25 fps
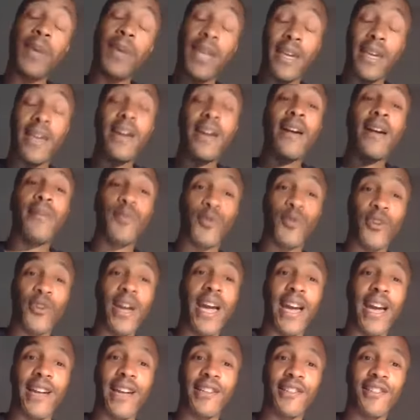picking up
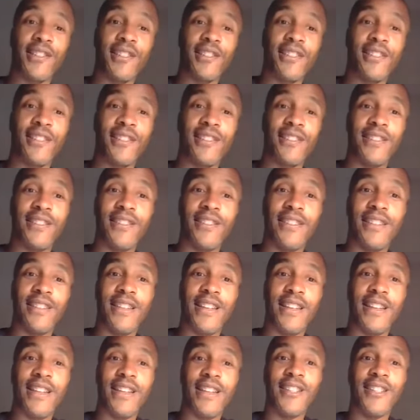trash.
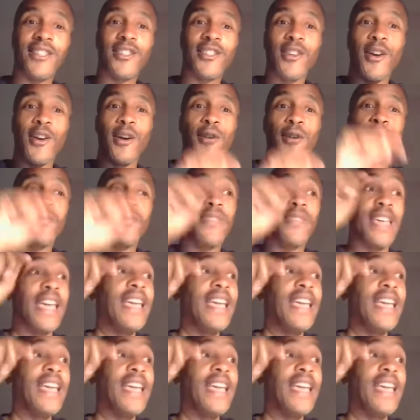So